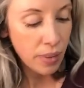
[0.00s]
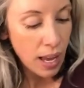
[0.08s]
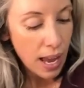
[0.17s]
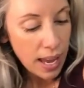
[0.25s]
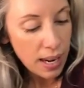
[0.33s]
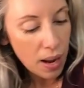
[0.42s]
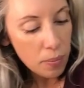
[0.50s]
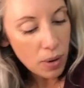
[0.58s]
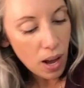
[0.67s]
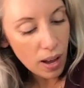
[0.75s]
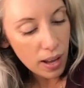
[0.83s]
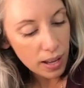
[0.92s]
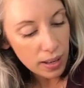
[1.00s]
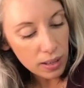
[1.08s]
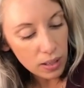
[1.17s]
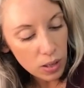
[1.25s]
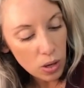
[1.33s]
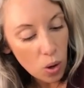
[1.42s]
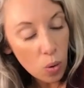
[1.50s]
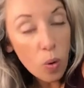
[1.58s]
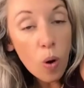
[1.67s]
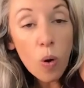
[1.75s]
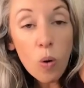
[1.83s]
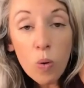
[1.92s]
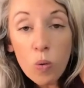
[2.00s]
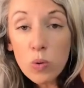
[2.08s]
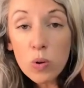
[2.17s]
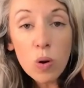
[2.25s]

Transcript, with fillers: And I'm not, oh